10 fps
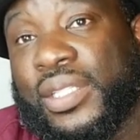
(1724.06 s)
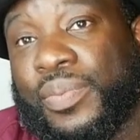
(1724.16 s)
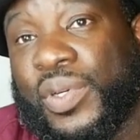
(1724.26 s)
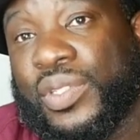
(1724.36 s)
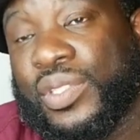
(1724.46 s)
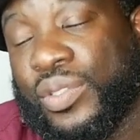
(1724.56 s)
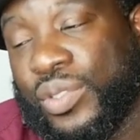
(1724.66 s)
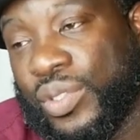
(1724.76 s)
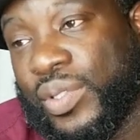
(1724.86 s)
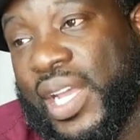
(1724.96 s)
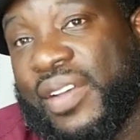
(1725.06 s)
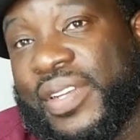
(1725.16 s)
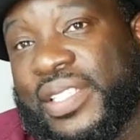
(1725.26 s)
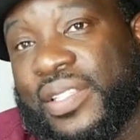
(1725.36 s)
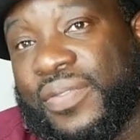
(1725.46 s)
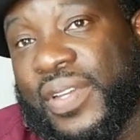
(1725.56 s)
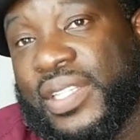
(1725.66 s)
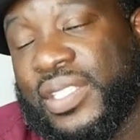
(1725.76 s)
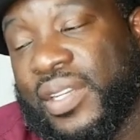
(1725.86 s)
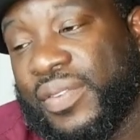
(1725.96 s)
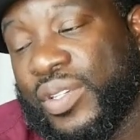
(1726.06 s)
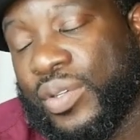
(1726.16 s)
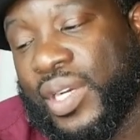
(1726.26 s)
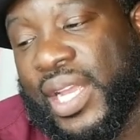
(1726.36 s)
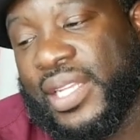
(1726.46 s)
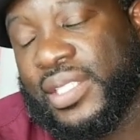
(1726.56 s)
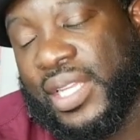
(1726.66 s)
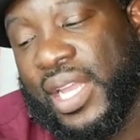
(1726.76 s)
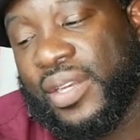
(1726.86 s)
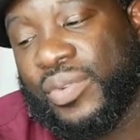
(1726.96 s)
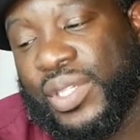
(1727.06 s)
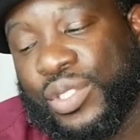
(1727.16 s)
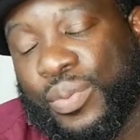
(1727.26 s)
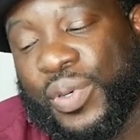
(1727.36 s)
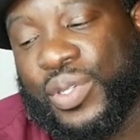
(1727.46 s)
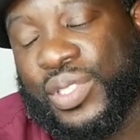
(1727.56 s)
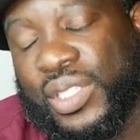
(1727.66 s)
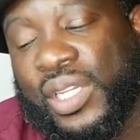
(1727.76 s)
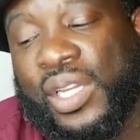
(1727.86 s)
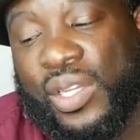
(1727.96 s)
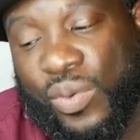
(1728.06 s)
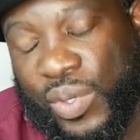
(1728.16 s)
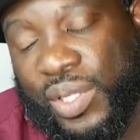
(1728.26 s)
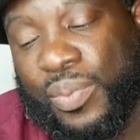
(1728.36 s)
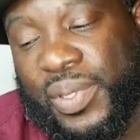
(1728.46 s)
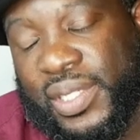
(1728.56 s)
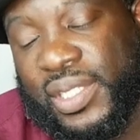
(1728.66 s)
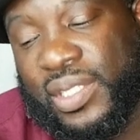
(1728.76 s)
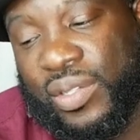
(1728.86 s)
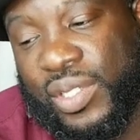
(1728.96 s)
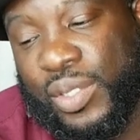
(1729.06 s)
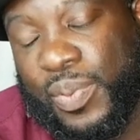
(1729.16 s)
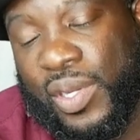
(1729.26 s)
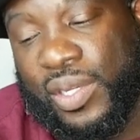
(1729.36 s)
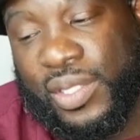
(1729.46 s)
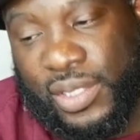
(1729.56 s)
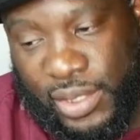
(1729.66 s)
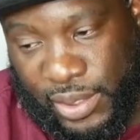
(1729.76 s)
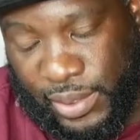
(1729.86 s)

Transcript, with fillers: of the person who you have as the face of it or as the cash register person when you put this on this pause.